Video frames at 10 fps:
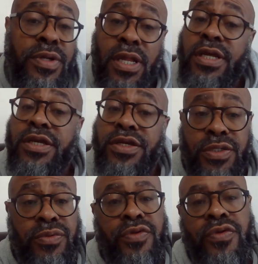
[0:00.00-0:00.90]
Kelly can
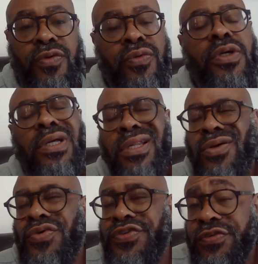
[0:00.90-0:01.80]
shoot too, a
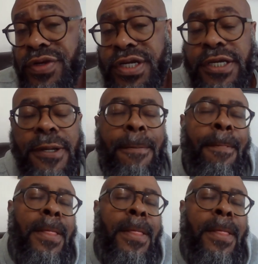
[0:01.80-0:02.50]
little streaky,